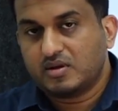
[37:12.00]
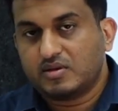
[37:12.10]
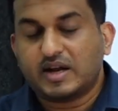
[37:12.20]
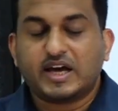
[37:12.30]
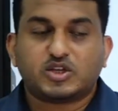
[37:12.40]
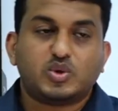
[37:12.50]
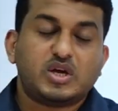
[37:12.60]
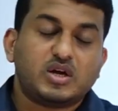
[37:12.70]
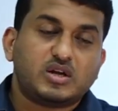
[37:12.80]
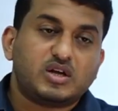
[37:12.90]
That actually
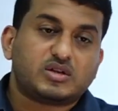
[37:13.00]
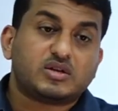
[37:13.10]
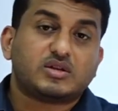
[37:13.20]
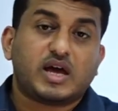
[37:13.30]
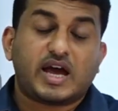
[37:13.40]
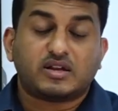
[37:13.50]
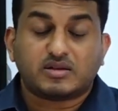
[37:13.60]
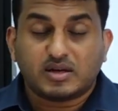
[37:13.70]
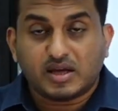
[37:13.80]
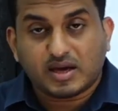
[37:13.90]
increases the
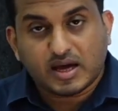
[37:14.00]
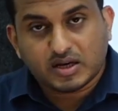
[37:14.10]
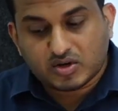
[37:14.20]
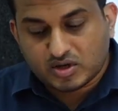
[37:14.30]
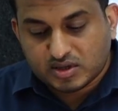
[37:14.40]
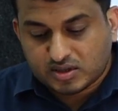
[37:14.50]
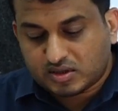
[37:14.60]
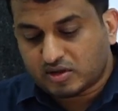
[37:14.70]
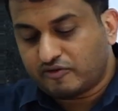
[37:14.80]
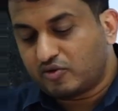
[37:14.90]
acidic
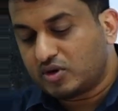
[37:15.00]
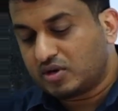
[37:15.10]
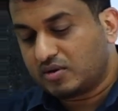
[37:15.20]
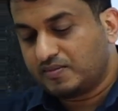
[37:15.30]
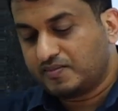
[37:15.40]
characteristics of water.